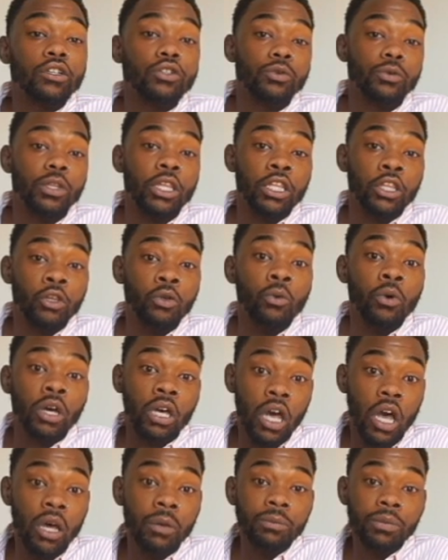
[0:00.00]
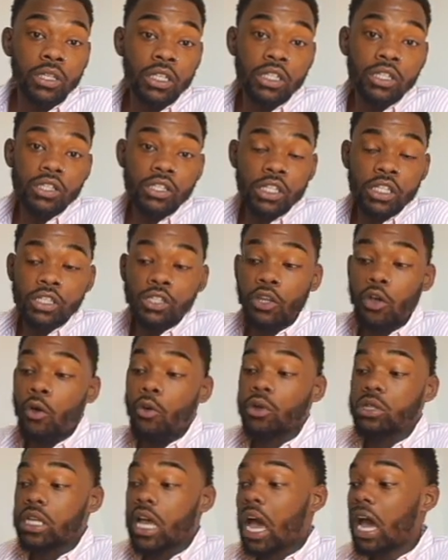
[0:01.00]
sure that you accomplish these
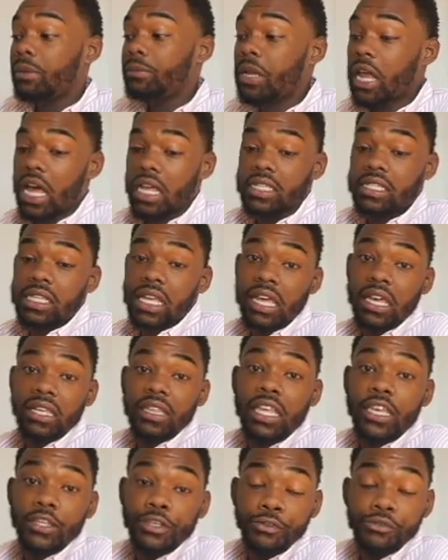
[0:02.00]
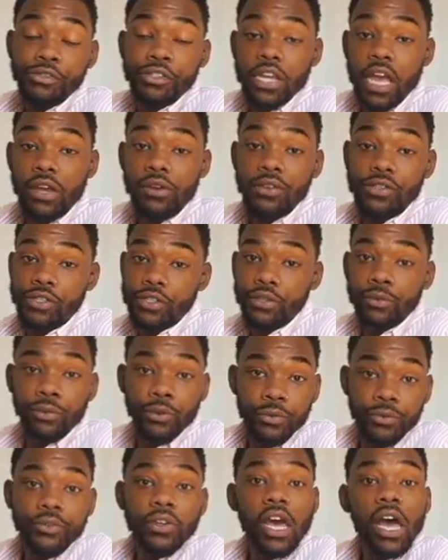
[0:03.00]
goals. I'm not saying that you shout it to the
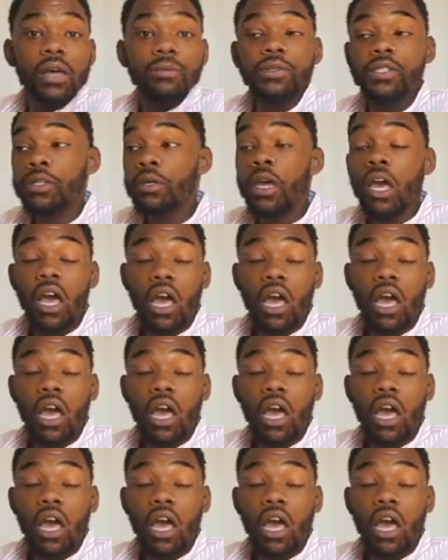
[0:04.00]
rooftops.